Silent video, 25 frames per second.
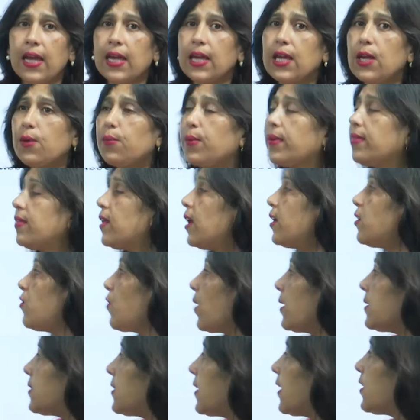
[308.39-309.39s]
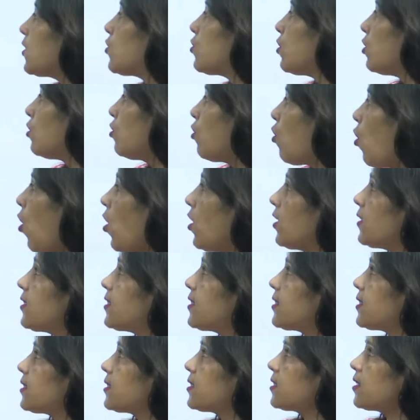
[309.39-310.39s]
even the transaction
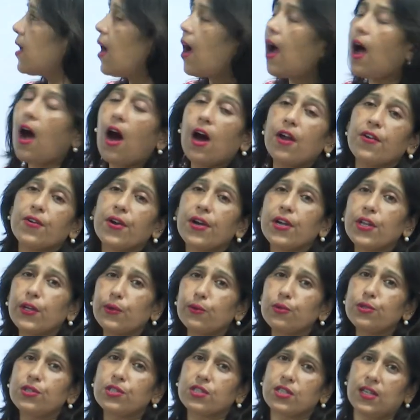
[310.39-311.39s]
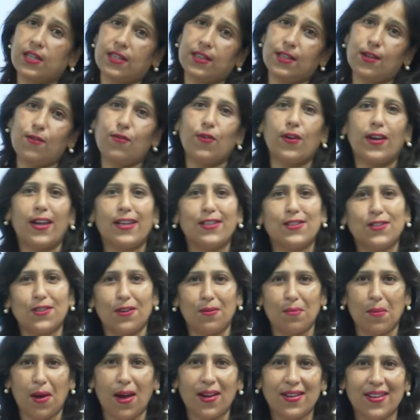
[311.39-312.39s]
costs are reduced in the
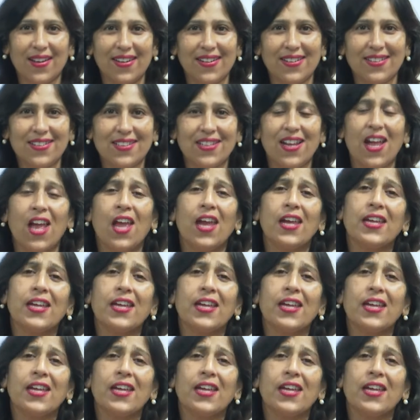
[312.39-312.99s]
financial markets,